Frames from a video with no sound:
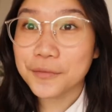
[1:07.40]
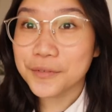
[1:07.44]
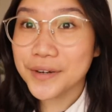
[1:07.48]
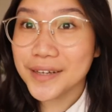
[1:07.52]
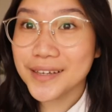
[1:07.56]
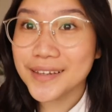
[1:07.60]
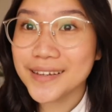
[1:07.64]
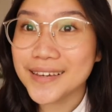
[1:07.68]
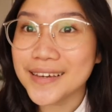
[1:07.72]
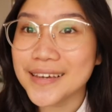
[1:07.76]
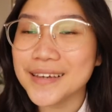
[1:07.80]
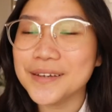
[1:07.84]

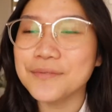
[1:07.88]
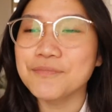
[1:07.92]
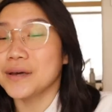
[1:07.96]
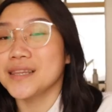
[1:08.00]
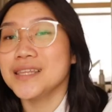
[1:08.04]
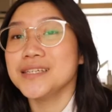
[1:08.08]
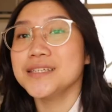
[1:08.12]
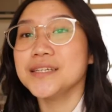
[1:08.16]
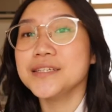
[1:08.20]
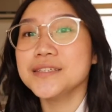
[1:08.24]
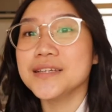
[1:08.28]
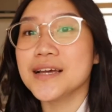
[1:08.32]
really, but
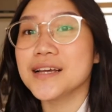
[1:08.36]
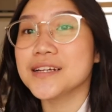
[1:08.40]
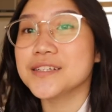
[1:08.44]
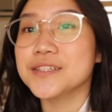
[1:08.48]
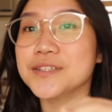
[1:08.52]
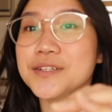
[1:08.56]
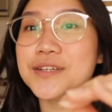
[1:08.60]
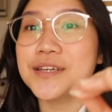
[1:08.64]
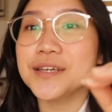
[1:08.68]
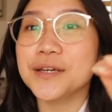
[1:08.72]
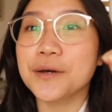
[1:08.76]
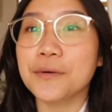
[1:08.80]
this is
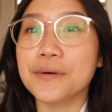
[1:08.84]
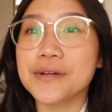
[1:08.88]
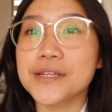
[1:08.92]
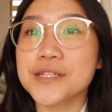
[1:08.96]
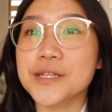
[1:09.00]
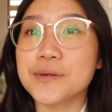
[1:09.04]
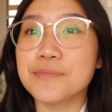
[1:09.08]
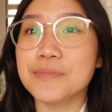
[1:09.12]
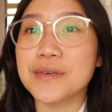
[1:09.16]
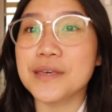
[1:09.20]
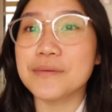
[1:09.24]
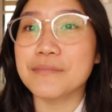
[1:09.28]
actually going
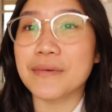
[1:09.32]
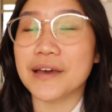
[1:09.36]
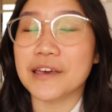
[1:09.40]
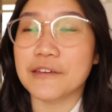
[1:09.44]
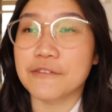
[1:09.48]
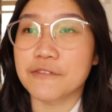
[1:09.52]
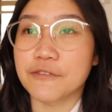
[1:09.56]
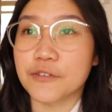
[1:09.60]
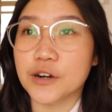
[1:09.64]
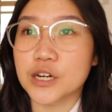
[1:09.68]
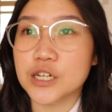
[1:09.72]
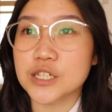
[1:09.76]
to be my
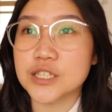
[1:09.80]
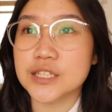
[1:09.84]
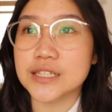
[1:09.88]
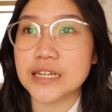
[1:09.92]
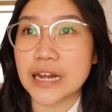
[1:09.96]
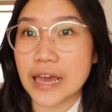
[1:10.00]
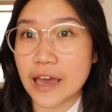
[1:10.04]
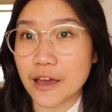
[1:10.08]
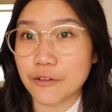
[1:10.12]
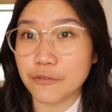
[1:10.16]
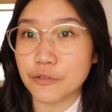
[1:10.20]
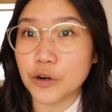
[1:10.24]

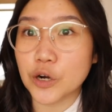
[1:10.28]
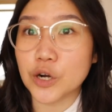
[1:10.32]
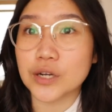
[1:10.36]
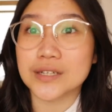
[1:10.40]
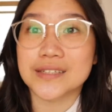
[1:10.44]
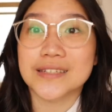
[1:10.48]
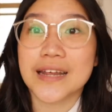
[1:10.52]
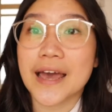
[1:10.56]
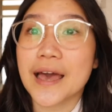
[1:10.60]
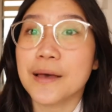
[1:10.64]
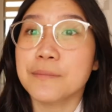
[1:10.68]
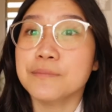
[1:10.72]
first ever
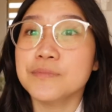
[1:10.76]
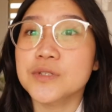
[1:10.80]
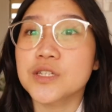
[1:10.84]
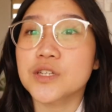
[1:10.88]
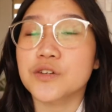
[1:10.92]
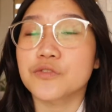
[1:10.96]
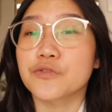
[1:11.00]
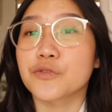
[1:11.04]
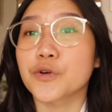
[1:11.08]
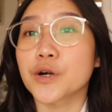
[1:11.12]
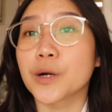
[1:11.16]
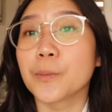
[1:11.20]
attempt
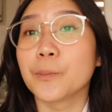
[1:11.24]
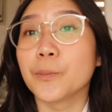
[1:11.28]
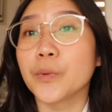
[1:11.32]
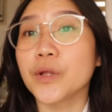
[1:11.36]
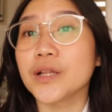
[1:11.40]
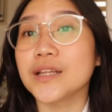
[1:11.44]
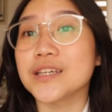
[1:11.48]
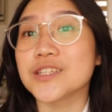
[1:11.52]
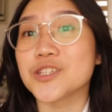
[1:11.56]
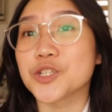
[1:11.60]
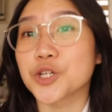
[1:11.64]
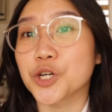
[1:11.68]
for a
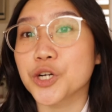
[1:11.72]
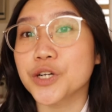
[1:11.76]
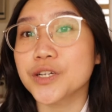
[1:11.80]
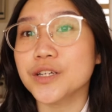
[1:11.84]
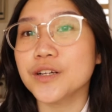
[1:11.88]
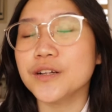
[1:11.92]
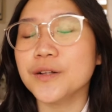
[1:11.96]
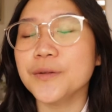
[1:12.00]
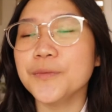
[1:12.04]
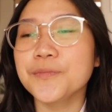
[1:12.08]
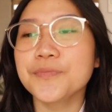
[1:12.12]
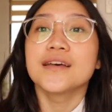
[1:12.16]
bullet
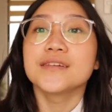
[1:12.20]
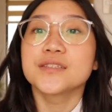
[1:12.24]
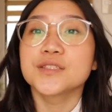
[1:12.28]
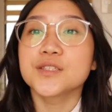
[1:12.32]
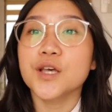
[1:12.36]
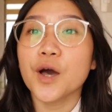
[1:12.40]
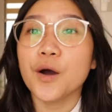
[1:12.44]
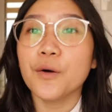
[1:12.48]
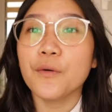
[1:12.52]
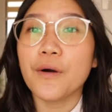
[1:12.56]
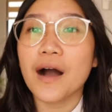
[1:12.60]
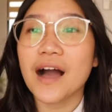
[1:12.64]
journal.
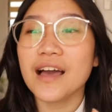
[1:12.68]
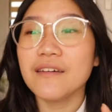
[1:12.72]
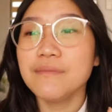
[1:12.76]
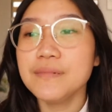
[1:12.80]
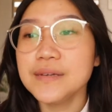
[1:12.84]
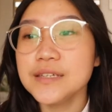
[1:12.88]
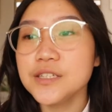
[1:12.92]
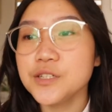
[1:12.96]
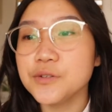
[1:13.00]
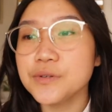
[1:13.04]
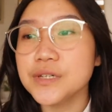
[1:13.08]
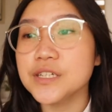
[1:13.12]
So I've
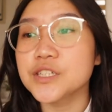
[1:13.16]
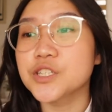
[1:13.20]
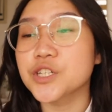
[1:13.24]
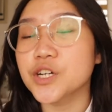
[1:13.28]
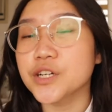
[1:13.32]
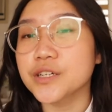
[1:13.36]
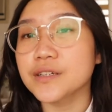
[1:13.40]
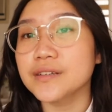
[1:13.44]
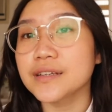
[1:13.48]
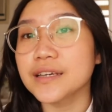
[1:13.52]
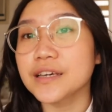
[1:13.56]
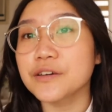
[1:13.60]
been doing
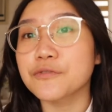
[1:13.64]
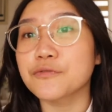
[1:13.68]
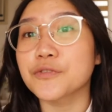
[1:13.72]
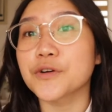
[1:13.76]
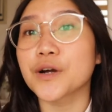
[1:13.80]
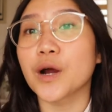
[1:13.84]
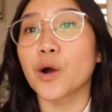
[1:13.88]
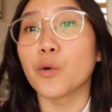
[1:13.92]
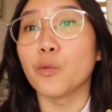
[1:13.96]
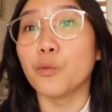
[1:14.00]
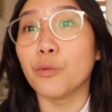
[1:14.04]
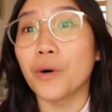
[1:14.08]
journaling
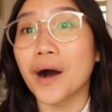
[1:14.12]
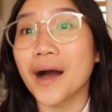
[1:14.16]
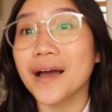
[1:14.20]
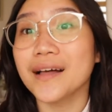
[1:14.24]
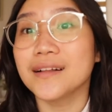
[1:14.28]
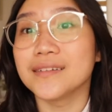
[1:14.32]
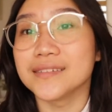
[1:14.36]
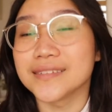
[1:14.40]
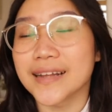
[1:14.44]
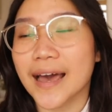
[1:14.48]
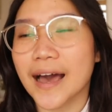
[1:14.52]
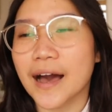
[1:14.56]
for a
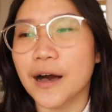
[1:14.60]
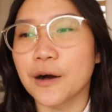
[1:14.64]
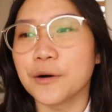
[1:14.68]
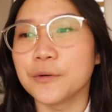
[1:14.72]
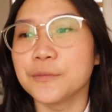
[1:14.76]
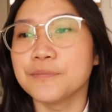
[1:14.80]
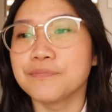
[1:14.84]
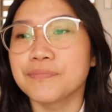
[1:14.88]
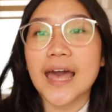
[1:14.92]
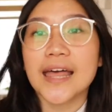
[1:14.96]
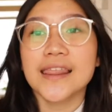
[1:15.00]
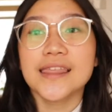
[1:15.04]
while
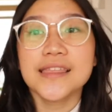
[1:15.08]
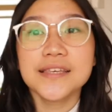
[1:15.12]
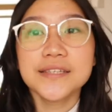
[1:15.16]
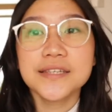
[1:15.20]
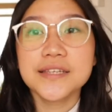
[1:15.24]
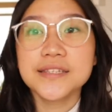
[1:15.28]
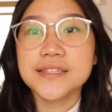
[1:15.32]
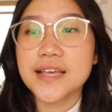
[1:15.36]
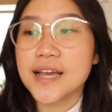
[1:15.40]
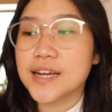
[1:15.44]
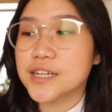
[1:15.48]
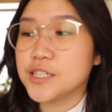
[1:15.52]
now and this
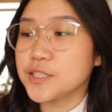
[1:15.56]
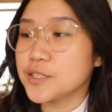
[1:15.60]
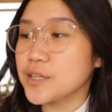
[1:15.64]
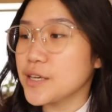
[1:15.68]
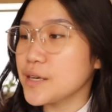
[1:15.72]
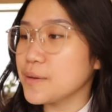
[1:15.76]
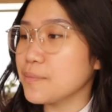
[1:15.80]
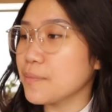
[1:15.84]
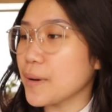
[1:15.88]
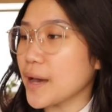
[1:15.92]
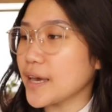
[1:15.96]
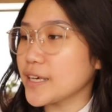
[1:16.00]
is
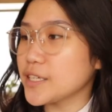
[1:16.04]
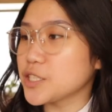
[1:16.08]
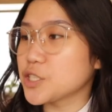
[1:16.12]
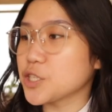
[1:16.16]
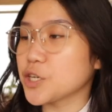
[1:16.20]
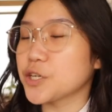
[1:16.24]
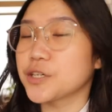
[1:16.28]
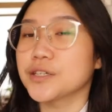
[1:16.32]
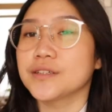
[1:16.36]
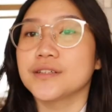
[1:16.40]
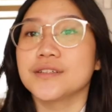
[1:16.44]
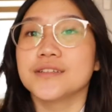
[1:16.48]
actually my
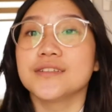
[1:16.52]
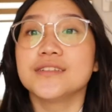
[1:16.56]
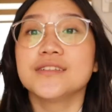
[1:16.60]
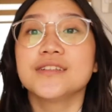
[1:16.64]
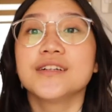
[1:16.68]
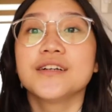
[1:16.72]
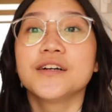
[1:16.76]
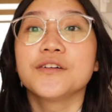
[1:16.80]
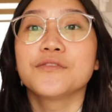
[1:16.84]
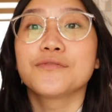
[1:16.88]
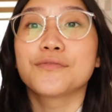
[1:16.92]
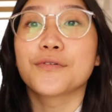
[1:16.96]
journal
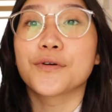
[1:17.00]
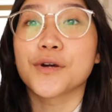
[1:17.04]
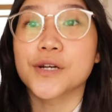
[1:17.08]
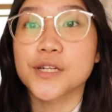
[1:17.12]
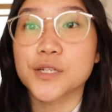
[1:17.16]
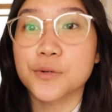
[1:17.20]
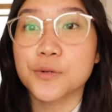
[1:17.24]
for